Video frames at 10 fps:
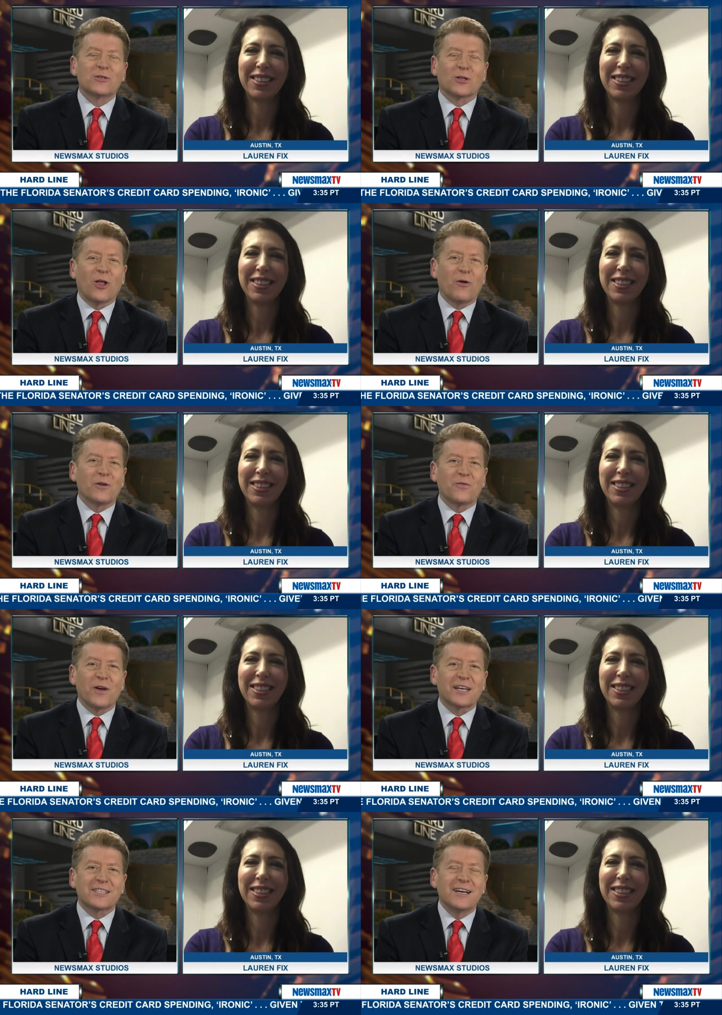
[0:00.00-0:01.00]
Speaker 1: Lauren
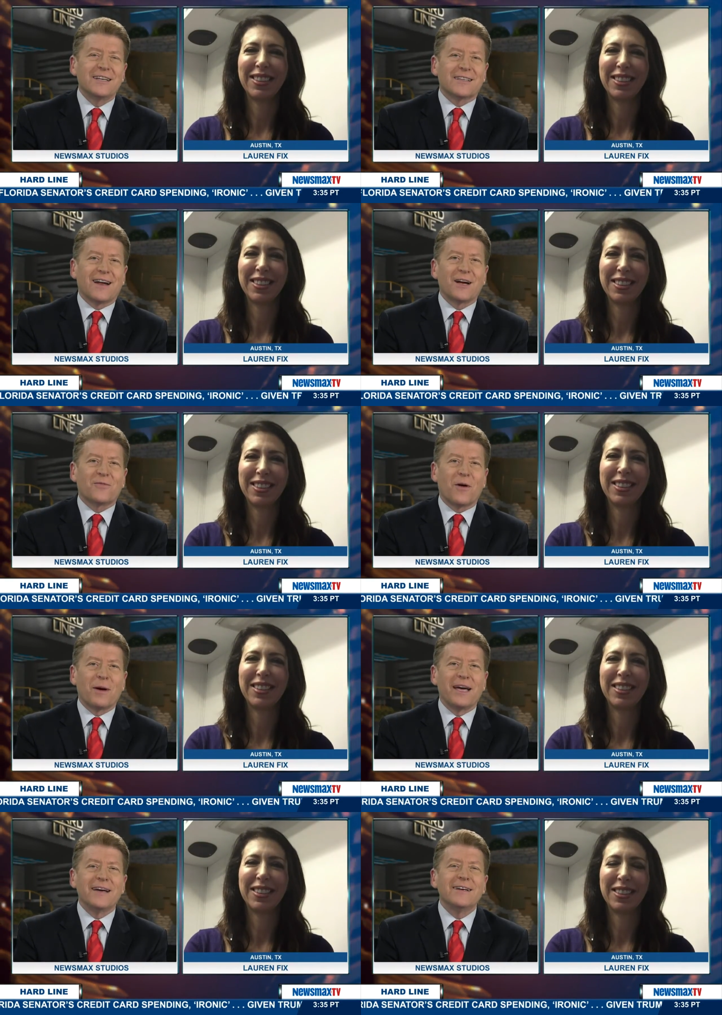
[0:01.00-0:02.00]
Fix, tonight from
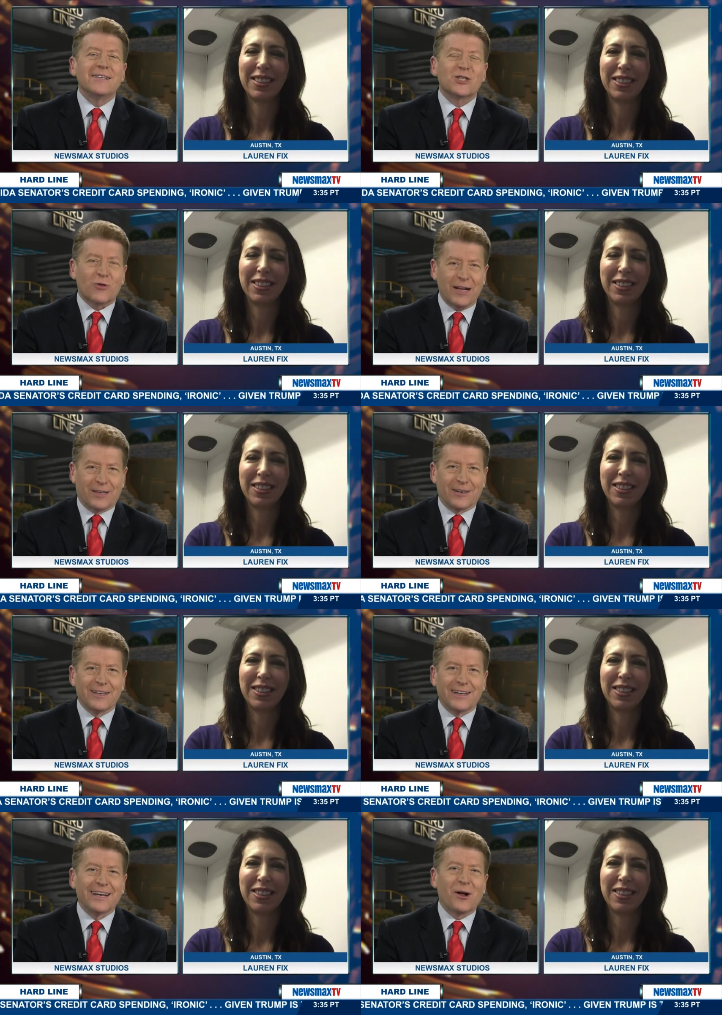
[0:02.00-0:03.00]
a trailer
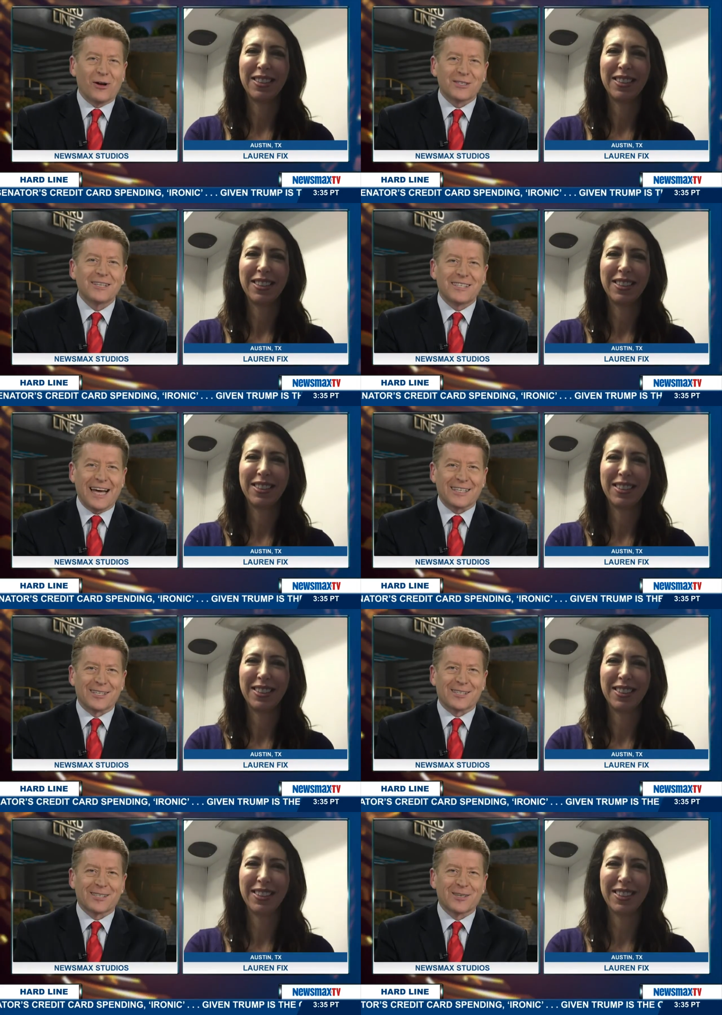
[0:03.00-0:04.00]
in Austin,
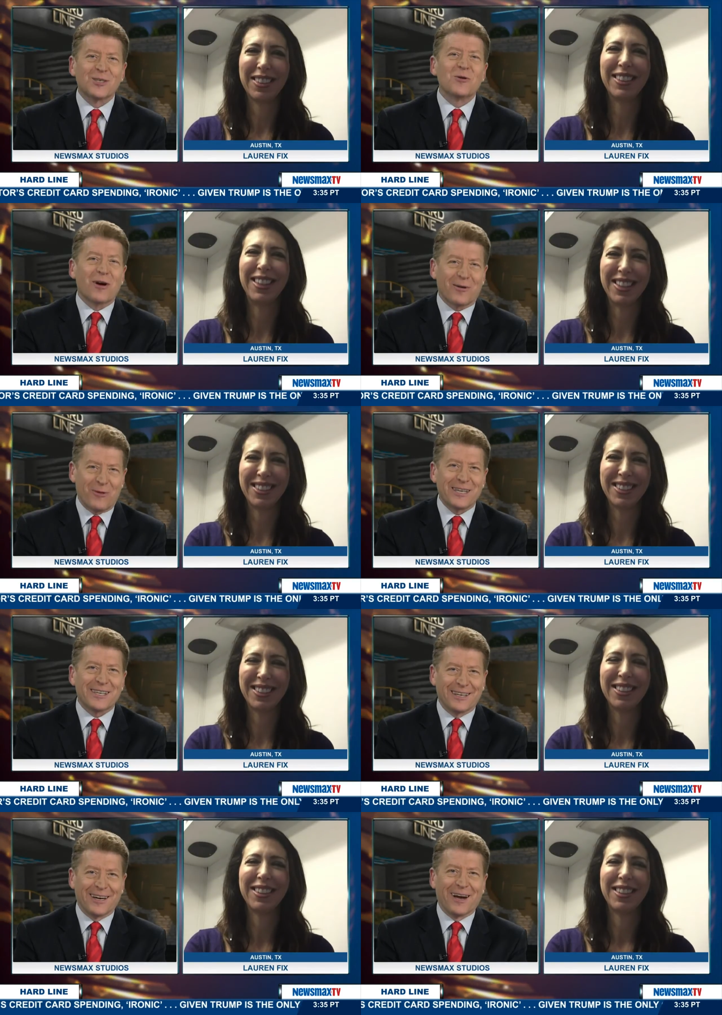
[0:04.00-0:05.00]
Texas, because you were out
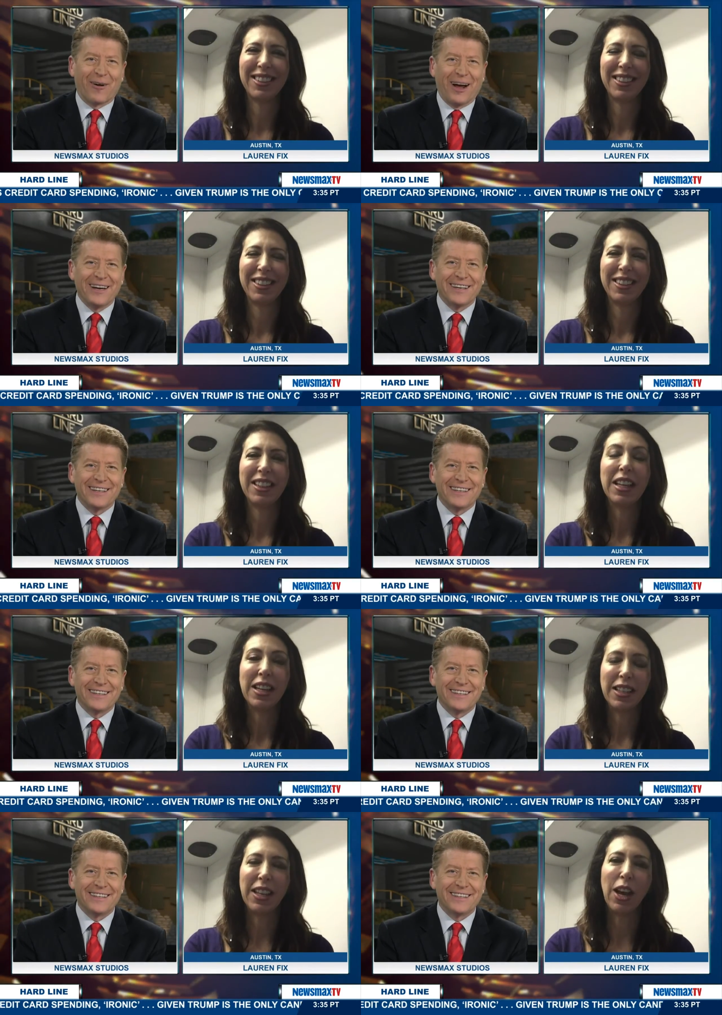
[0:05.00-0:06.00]
racing today, right?
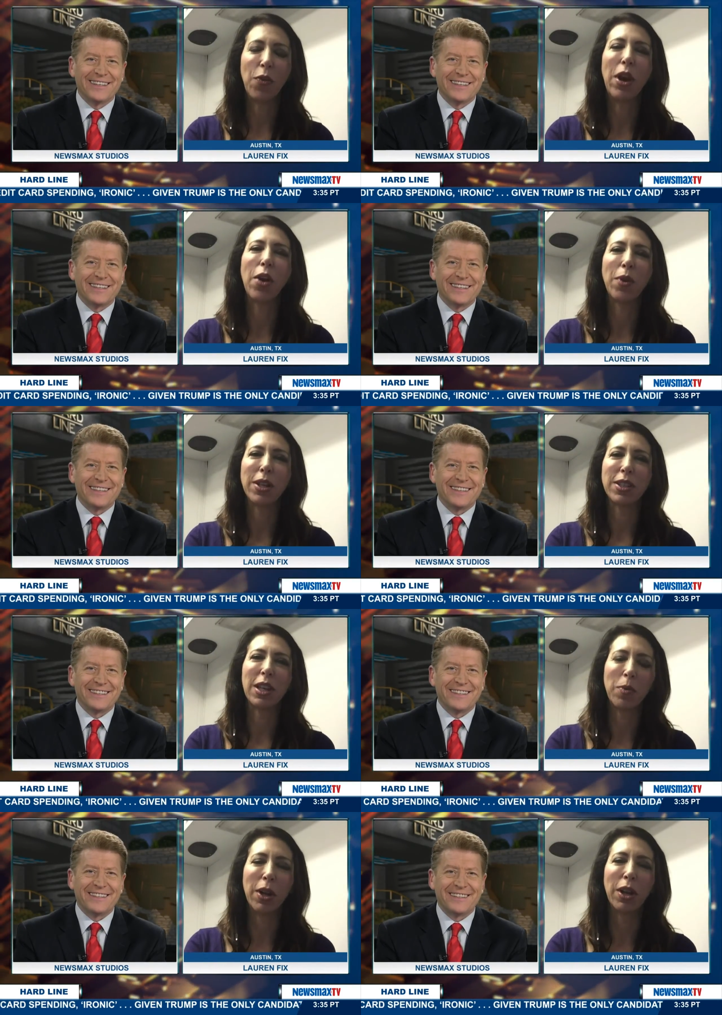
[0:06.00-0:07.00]
Speaker 2: Yeah, we are
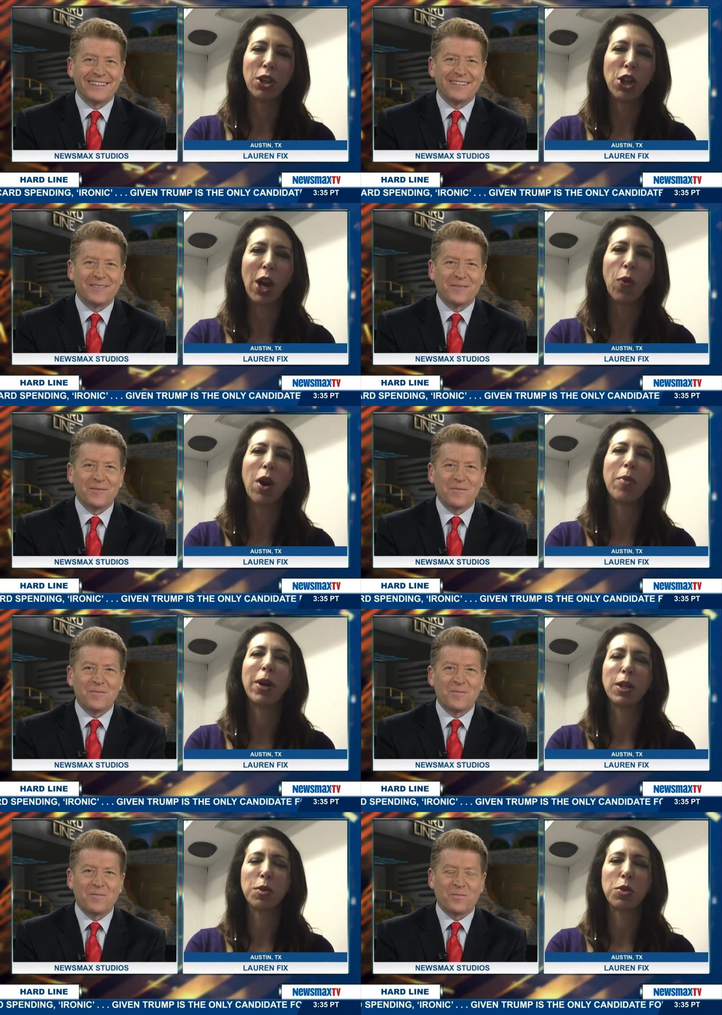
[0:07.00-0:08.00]
racing. I'm running a Jaguar, and my
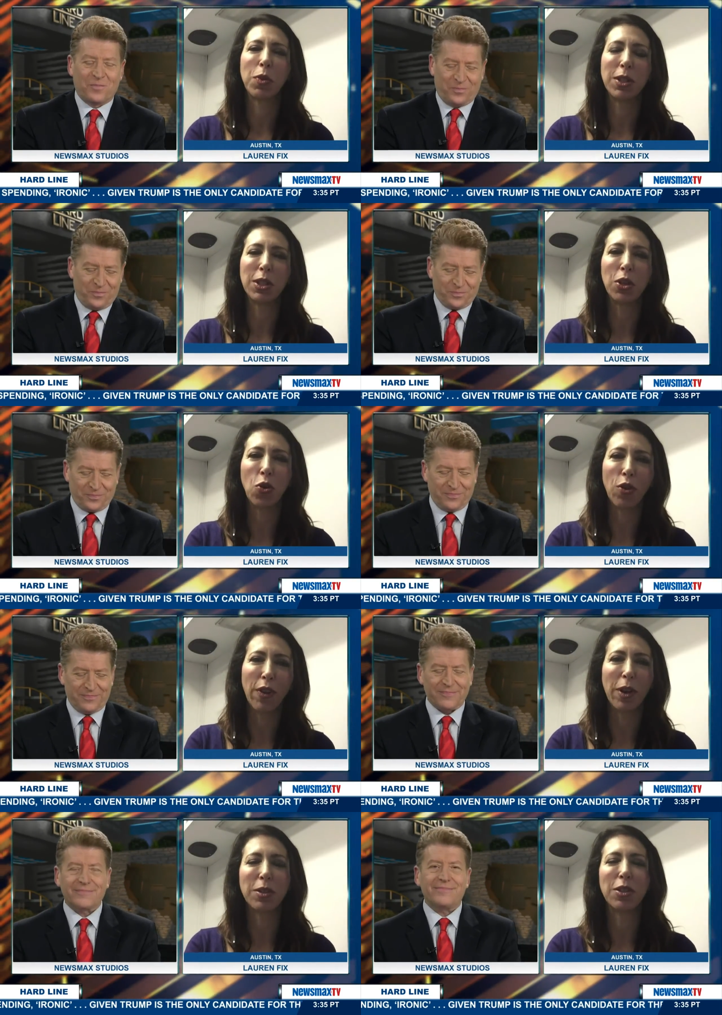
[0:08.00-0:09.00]
husband's racing a
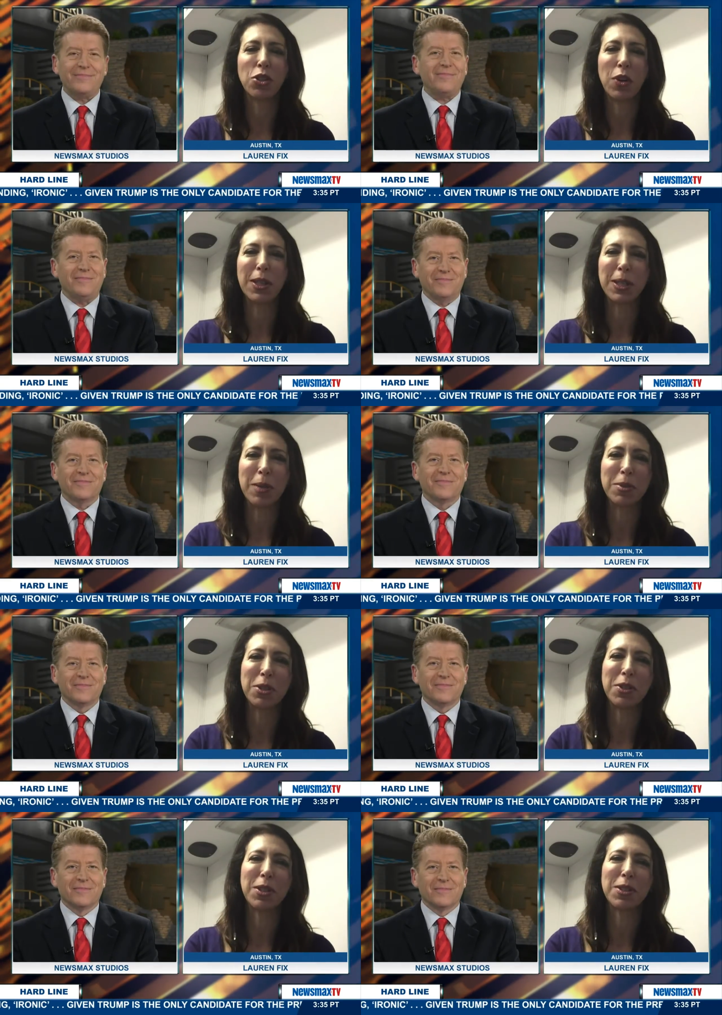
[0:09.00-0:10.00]
Corvette in the Trans Am
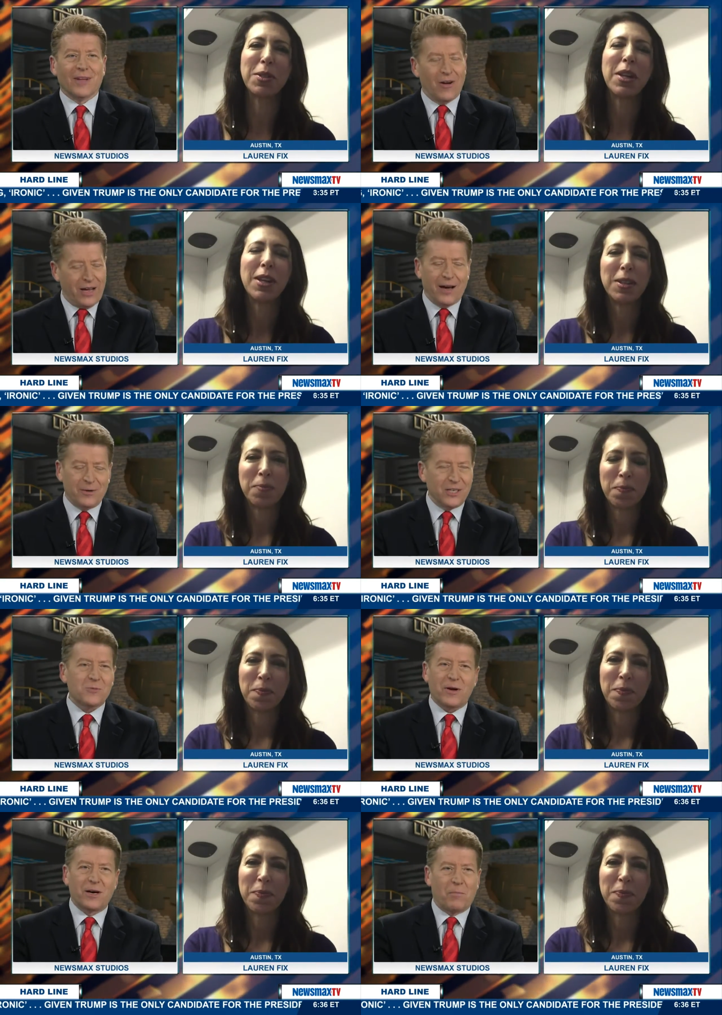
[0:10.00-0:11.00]
series.
Speaker 1: Okay, we just
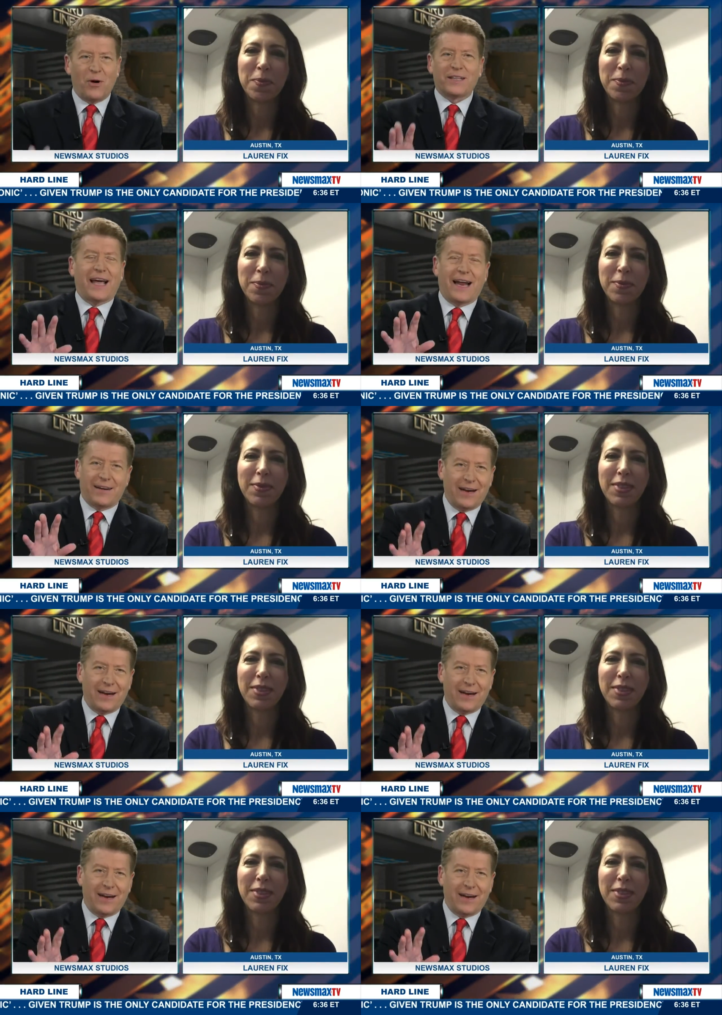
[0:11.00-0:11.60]
wanted to point that out now